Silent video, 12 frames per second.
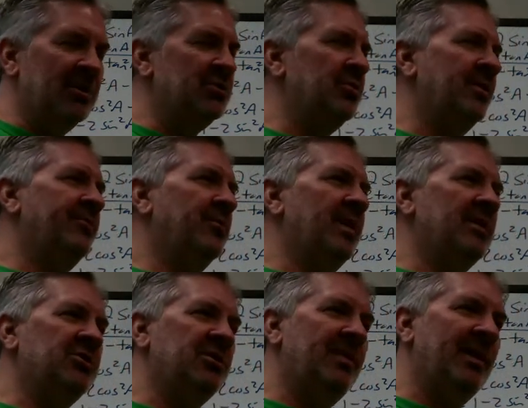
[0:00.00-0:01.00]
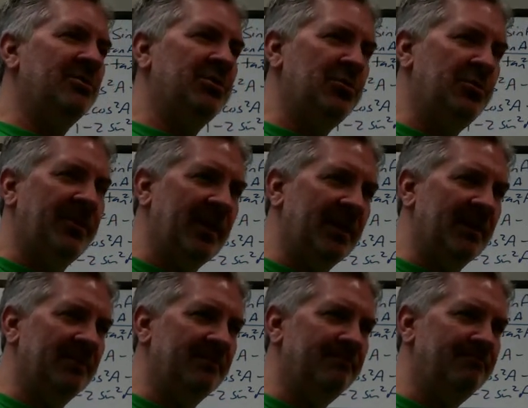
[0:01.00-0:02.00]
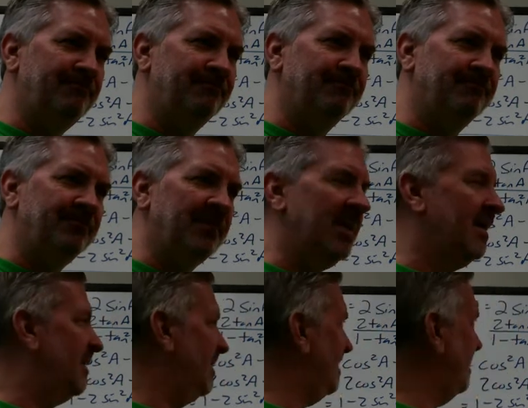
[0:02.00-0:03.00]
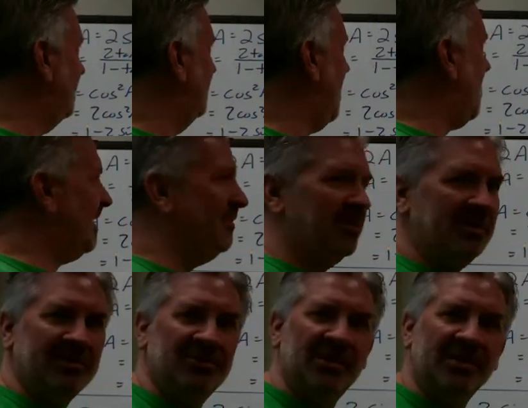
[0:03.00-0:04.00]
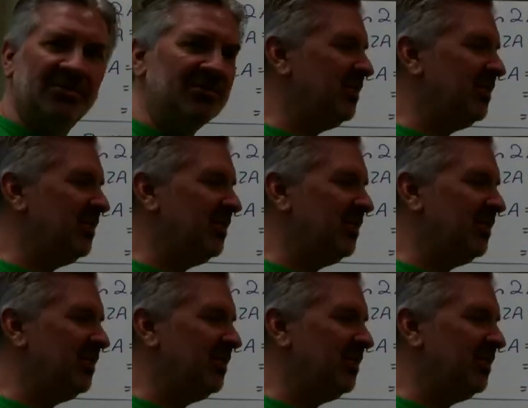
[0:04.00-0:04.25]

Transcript: to information about 2 theta. That's exactly what this section's